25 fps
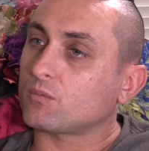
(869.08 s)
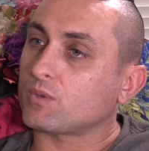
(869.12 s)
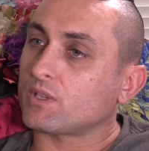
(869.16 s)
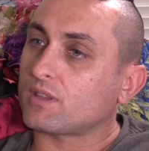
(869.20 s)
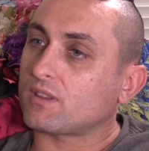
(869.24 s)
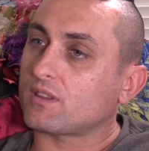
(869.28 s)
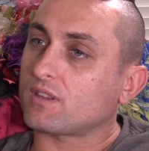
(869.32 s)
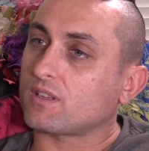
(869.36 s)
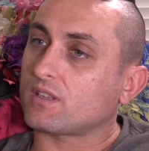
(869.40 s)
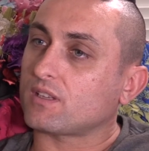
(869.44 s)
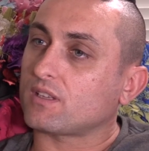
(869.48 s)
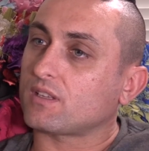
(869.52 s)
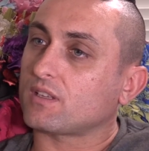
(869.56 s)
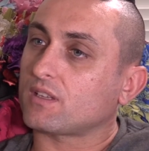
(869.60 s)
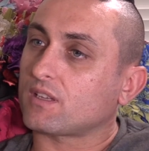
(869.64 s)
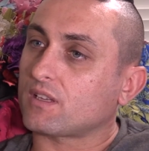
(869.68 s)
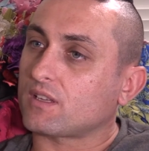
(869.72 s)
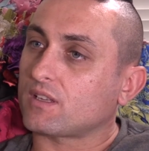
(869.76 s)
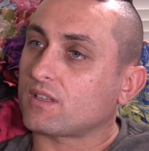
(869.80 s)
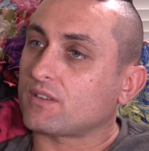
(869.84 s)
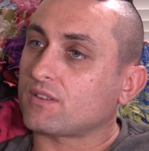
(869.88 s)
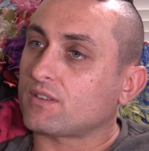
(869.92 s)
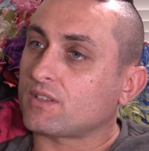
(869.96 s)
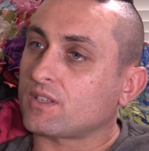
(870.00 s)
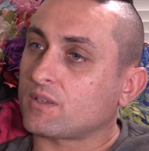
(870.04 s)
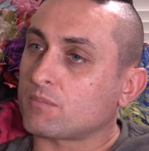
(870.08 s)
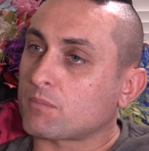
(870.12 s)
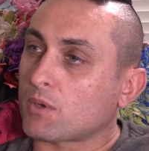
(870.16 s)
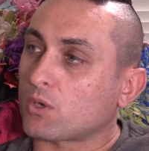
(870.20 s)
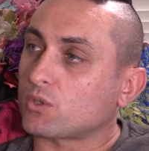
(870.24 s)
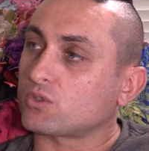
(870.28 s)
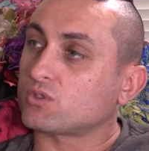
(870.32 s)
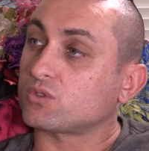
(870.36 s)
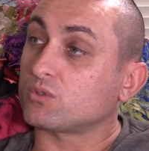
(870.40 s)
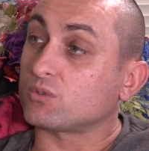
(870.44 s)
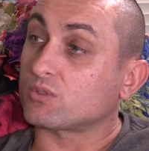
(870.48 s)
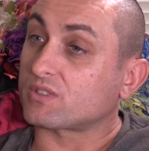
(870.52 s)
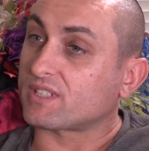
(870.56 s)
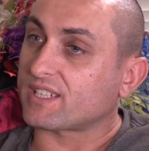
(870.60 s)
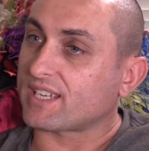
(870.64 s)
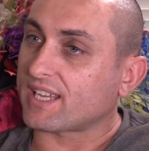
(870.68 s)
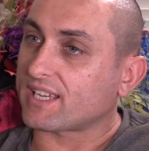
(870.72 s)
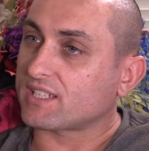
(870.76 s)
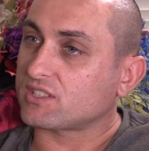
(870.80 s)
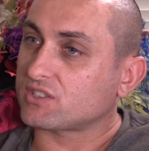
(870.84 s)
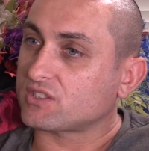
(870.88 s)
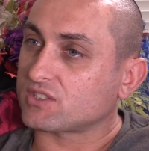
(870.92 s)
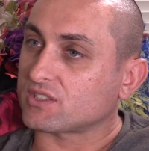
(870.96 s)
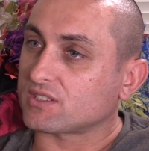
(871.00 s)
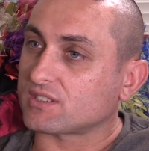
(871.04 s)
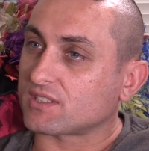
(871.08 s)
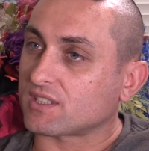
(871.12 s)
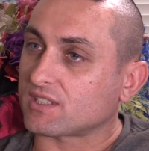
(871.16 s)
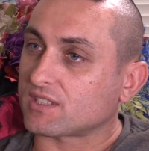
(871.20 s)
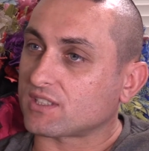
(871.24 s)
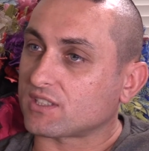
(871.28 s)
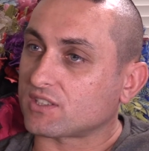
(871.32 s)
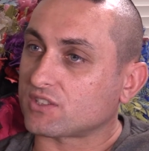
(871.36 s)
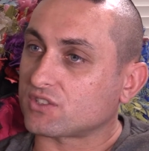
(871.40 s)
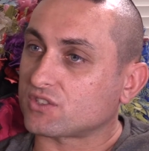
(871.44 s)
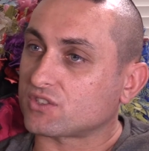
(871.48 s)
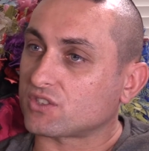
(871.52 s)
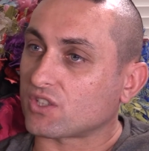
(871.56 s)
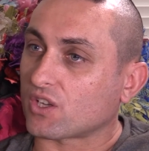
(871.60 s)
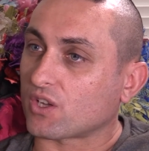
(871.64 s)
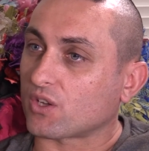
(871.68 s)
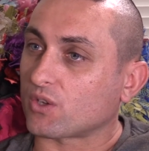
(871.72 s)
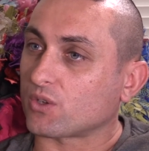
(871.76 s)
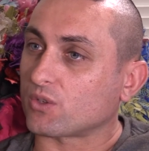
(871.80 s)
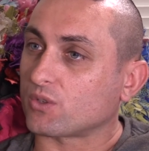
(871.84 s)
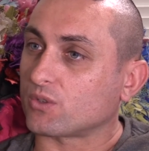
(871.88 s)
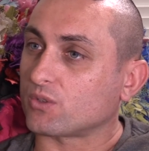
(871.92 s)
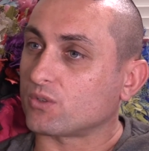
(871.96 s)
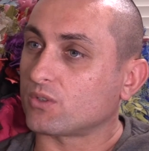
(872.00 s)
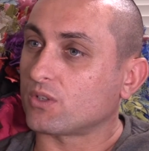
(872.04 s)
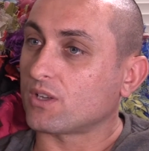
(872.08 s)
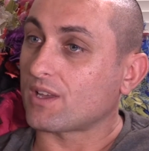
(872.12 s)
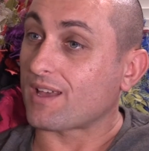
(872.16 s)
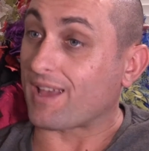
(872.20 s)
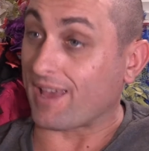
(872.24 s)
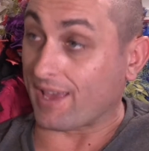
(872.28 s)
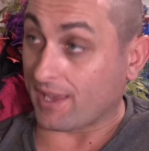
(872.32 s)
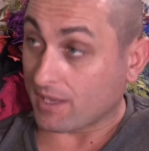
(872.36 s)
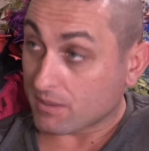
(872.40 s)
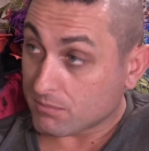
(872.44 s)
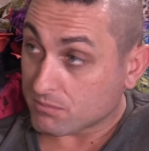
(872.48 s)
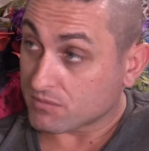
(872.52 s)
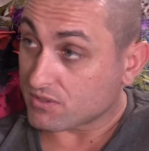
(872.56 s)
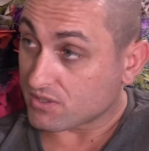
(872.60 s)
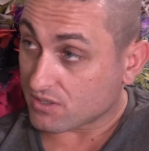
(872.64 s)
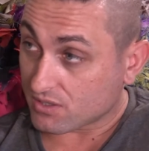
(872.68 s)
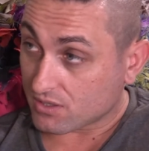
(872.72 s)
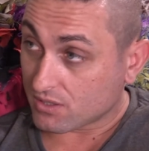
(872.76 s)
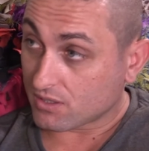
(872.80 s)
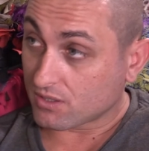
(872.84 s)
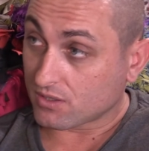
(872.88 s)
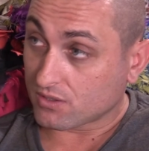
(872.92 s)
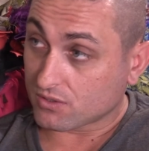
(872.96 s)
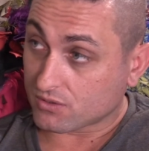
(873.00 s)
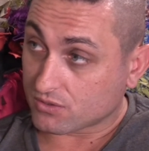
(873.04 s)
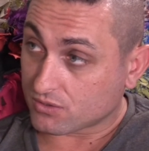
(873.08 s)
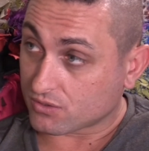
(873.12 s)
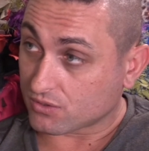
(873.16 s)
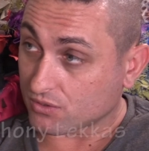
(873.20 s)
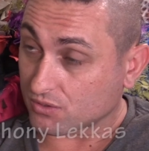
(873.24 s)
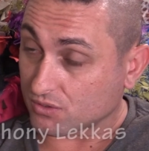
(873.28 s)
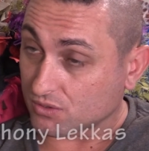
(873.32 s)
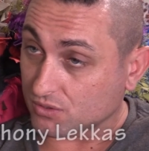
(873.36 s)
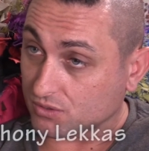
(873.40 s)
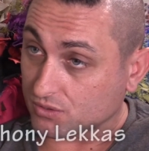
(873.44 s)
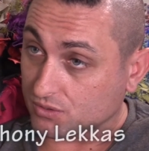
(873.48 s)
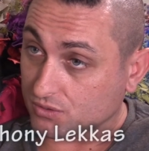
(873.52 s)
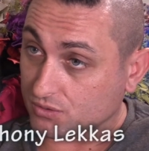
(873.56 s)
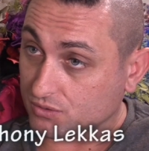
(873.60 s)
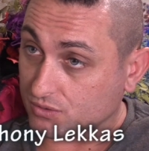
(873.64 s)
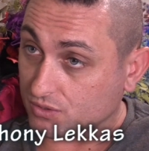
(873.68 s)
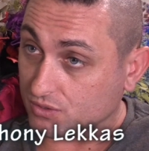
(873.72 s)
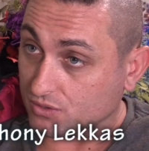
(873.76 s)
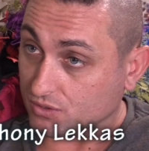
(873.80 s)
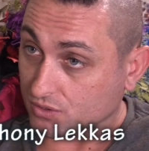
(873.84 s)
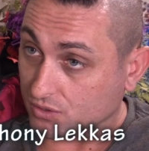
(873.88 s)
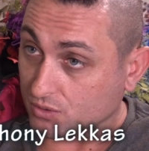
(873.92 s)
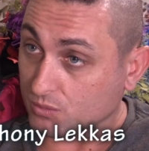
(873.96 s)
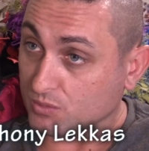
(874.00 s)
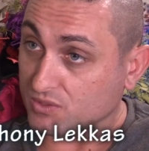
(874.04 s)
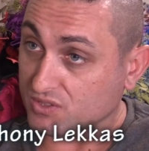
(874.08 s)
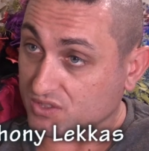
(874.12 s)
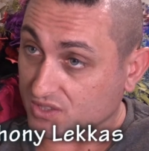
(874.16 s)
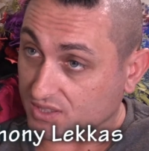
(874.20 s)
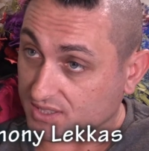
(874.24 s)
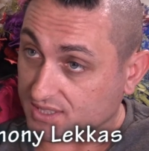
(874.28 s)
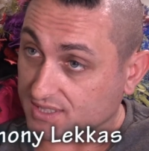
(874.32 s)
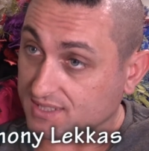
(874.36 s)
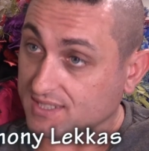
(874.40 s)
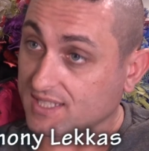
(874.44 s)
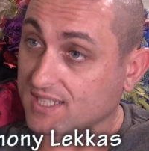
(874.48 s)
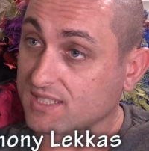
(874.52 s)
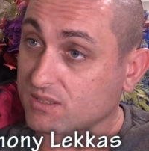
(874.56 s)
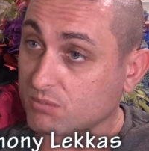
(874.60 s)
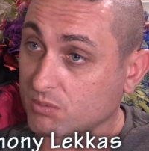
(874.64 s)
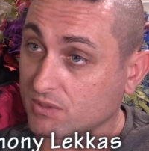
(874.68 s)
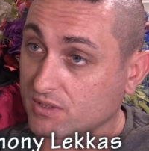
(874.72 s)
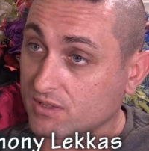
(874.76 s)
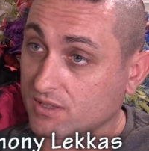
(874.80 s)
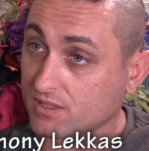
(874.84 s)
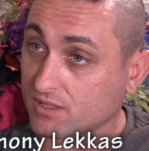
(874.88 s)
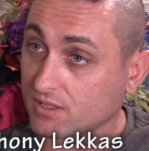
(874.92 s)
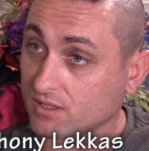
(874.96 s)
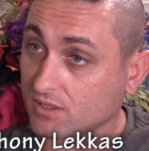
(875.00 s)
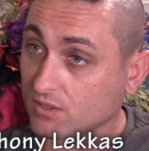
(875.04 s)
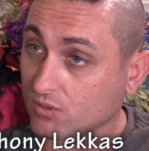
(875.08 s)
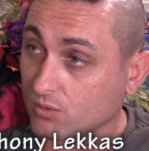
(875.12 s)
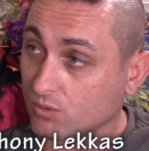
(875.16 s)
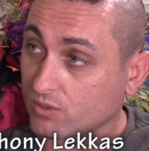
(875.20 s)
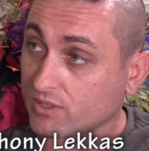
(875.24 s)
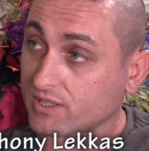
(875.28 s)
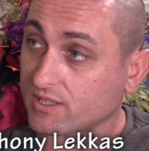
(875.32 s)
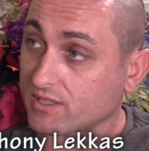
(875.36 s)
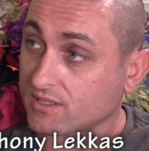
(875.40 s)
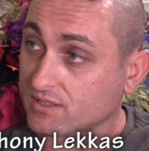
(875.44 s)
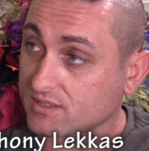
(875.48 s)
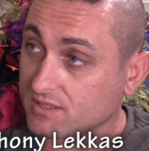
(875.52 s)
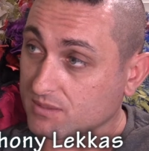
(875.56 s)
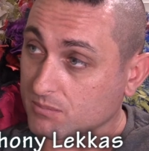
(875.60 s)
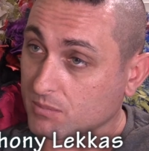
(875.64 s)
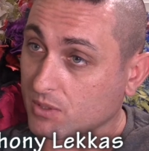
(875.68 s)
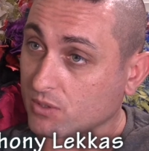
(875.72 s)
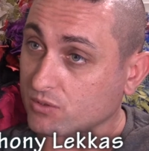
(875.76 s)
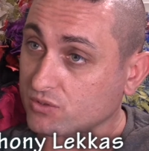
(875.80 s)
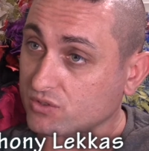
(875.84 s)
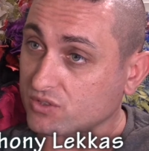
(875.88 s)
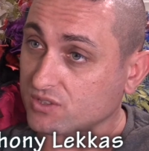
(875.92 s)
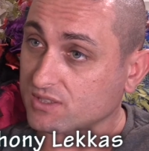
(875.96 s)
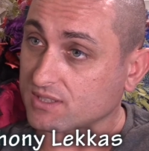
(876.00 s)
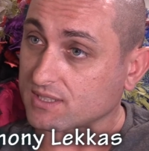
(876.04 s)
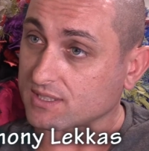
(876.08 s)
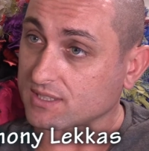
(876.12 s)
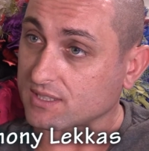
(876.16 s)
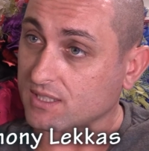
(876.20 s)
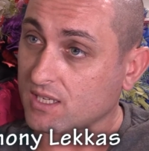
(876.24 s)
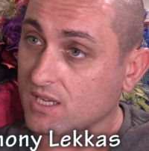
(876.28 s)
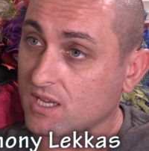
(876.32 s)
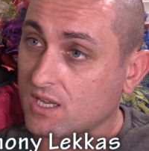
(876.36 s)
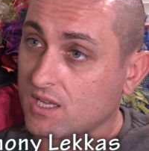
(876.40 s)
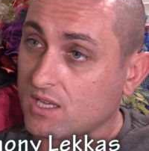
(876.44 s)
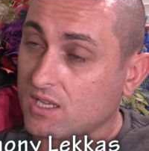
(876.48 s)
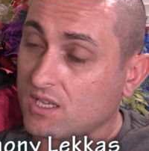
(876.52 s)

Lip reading: With the emotional connection that this show aims to do, is to connect with the audience emotionally,